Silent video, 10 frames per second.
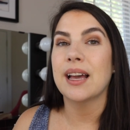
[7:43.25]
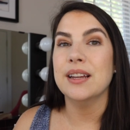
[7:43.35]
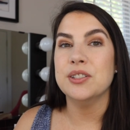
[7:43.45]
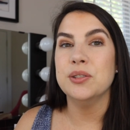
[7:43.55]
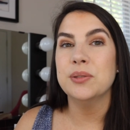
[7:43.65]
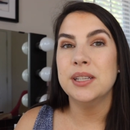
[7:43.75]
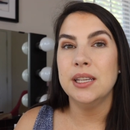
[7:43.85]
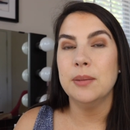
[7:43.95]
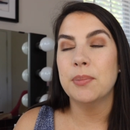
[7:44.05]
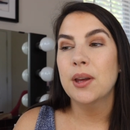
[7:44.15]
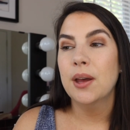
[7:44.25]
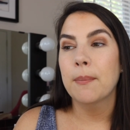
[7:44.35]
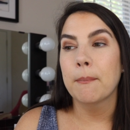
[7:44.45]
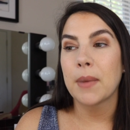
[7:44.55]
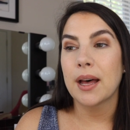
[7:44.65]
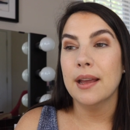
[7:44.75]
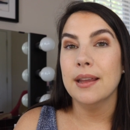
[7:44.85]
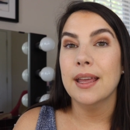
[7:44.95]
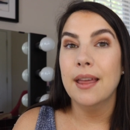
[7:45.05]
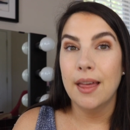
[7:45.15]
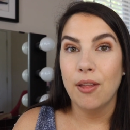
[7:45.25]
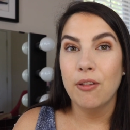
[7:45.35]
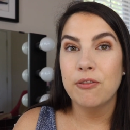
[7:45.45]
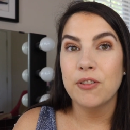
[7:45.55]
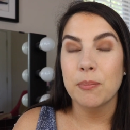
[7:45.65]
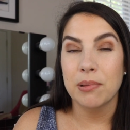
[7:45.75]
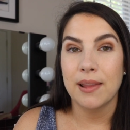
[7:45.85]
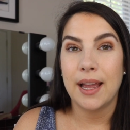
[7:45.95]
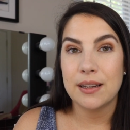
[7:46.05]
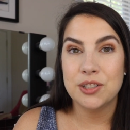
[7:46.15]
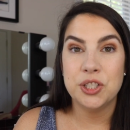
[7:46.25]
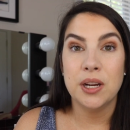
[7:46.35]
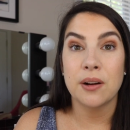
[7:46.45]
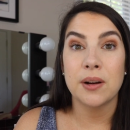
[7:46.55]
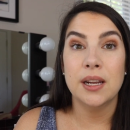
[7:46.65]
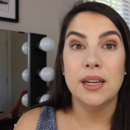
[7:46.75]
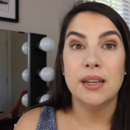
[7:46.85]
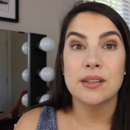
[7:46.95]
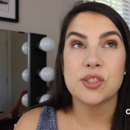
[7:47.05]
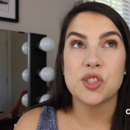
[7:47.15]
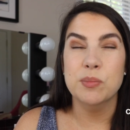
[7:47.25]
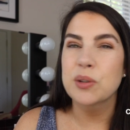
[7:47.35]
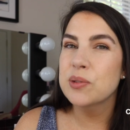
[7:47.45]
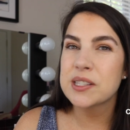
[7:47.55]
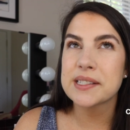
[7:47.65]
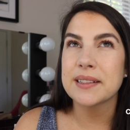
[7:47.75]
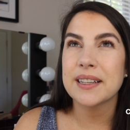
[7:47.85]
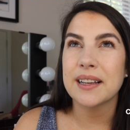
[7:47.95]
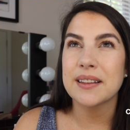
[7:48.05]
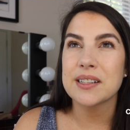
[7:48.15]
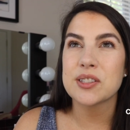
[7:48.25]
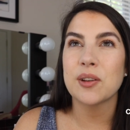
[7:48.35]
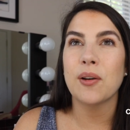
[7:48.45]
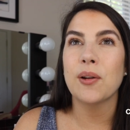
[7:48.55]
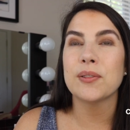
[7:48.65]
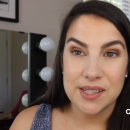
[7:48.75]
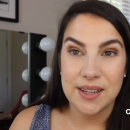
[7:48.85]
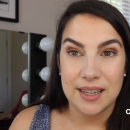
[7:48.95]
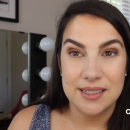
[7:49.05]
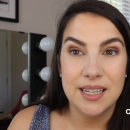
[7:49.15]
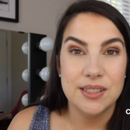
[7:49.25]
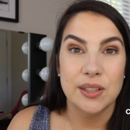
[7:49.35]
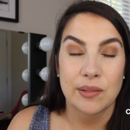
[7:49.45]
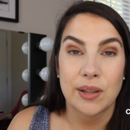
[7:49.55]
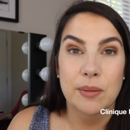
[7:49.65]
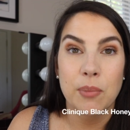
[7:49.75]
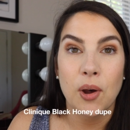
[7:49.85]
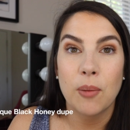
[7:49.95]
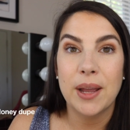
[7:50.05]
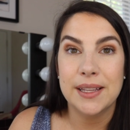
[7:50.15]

I do keep my Elf Black Cherry Smooth Slick, I think it's called. It's like a tinted lip balm.